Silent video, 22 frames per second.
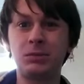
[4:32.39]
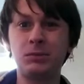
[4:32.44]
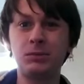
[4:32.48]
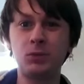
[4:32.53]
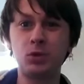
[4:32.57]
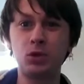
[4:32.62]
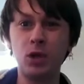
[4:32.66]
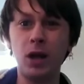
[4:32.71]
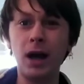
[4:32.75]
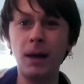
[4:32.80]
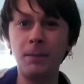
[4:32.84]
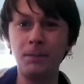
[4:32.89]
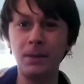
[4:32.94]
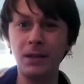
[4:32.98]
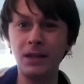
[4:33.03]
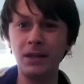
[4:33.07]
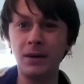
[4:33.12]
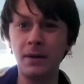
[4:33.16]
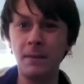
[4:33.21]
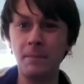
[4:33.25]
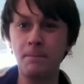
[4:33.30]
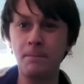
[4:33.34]
dropping
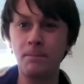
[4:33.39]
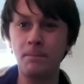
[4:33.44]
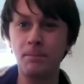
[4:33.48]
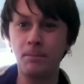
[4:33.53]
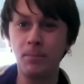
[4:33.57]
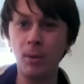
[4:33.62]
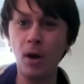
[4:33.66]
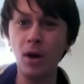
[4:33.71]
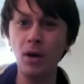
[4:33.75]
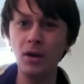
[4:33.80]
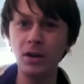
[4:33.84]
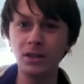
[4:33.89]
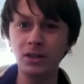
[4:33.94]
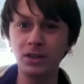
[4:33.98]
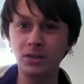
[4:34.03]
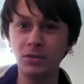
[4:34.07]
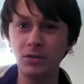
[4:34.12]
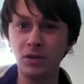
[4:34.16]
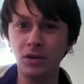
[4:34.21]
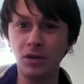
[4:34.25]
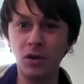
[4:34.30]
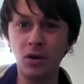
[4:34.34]
the bar
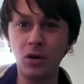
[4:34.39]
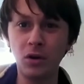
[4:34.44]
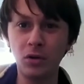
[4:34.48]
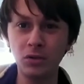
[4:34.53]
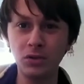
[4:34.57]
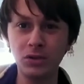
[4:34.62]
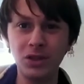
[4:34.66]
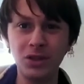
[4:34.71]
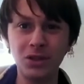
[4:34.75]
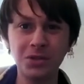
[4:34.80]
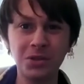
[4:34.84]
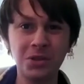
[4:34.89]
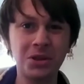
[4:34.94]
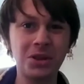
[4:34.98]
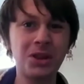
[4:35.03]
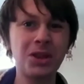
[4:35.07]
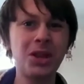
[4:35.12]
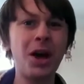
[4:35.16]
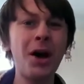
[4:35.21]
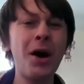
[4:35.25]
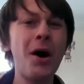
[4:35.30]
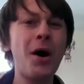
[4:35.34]
to a whole new
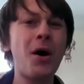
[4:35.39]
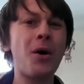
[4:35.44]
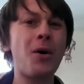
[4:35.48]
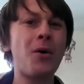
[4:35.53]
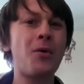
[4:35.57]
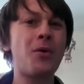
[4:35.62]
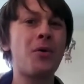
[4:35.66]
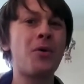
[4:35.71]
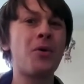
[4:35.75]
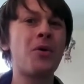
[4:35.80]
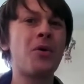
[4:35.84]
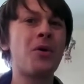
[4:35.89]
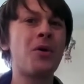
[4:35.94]
low.